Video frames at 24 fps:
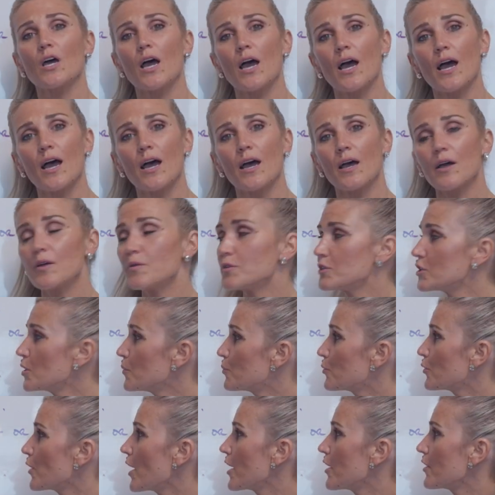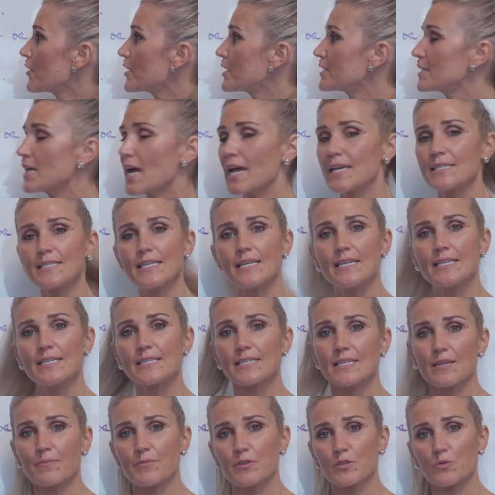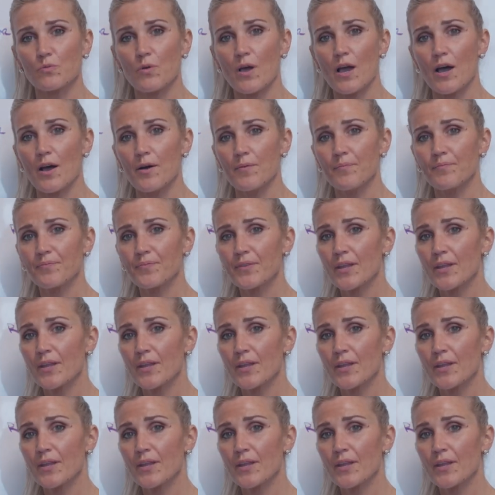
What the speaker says: to prioritize e-stim as well.